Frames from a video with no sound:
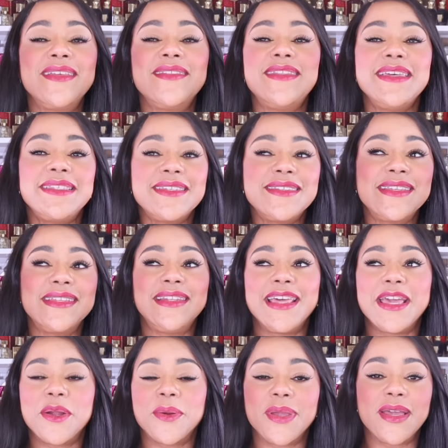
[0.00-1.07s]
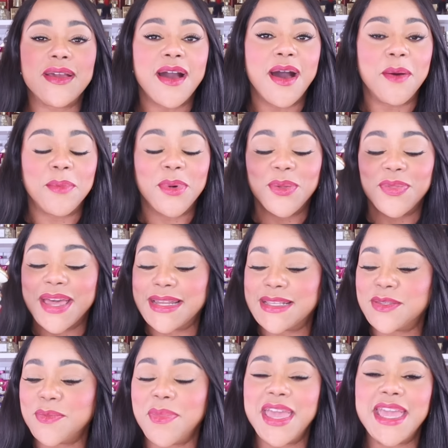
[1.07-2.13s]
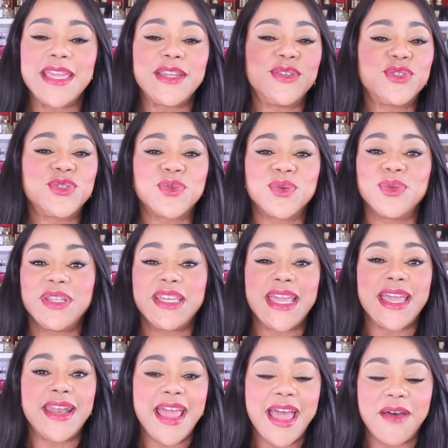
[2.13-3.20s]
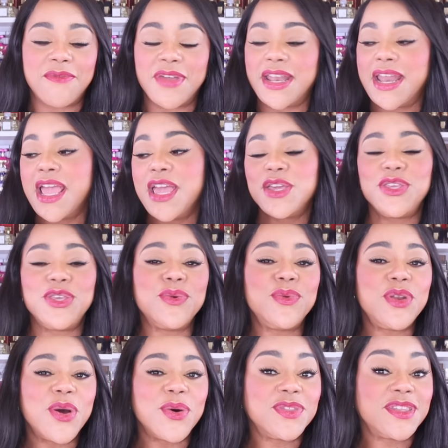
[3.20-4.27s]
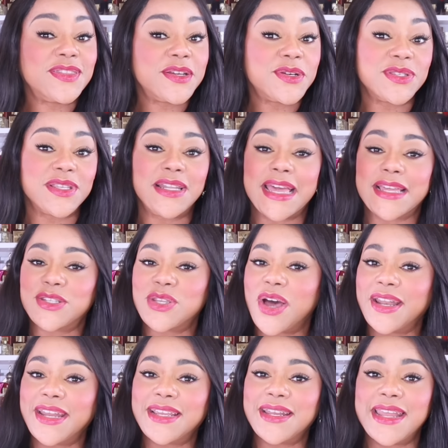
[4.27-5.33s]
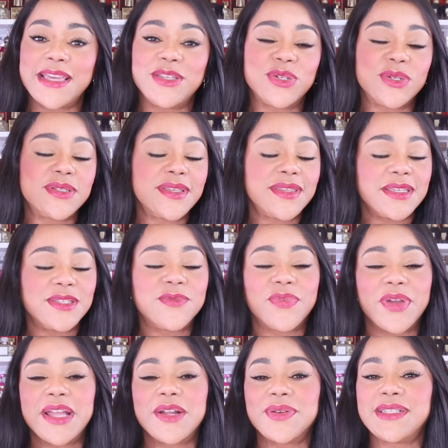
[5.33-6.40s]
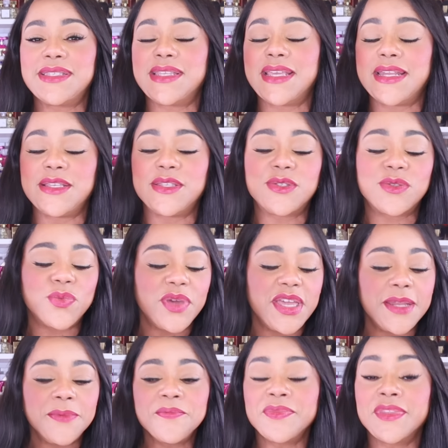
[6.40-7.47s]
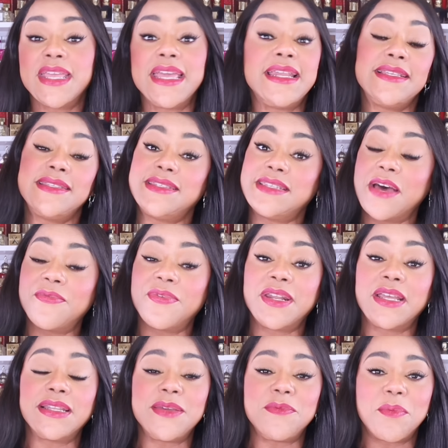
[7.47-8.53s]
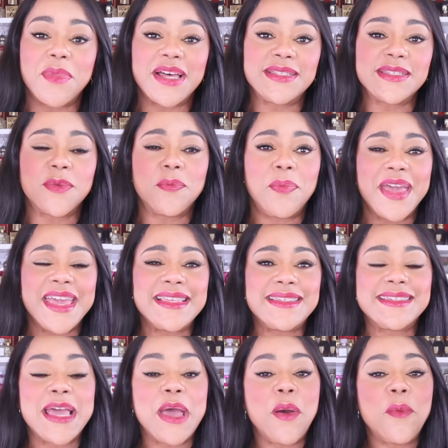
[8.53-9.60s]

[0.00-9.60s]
This is a layering combo that is made truly in heaven. You know that there's a lactonic nature to this fragrance. It is sweet. It is definitely musk-based.